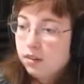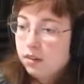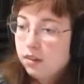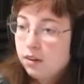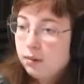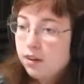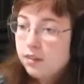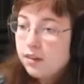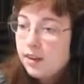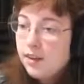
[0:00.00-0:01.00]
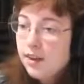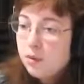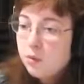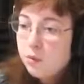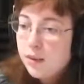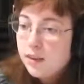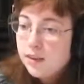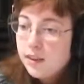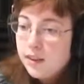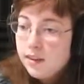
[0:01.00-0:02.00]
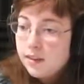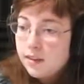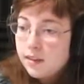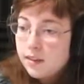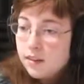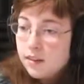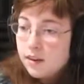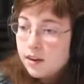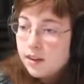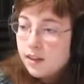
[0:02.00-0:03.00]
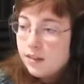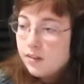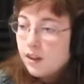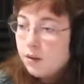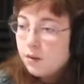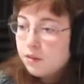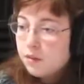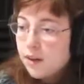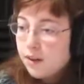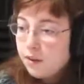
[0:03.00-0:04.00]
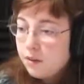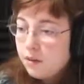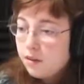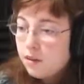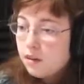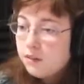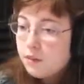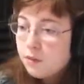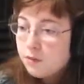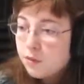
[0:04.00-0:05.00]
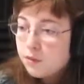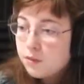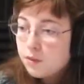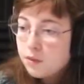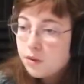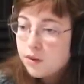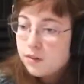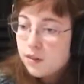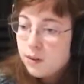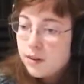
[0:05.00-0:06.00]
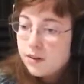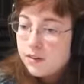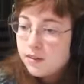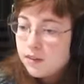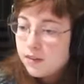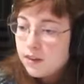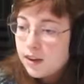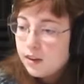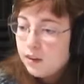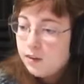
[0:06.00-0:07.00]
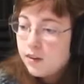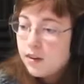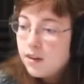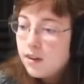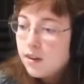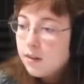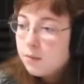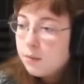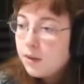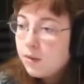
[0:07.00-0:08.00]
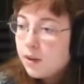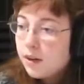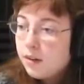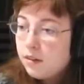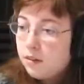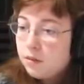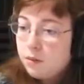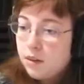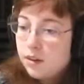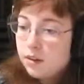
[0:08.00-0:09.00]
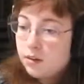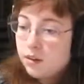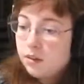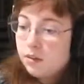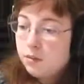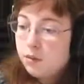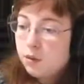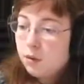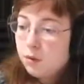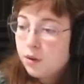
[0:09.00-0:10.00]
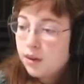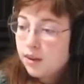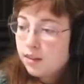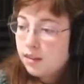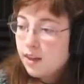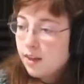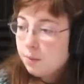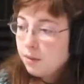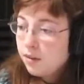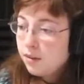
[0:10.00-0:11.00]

Alright, we're gonna take that quickly. Alright, that's ours now all of those forces are going to go in to take it over. Meanwhile, we are going to go get them.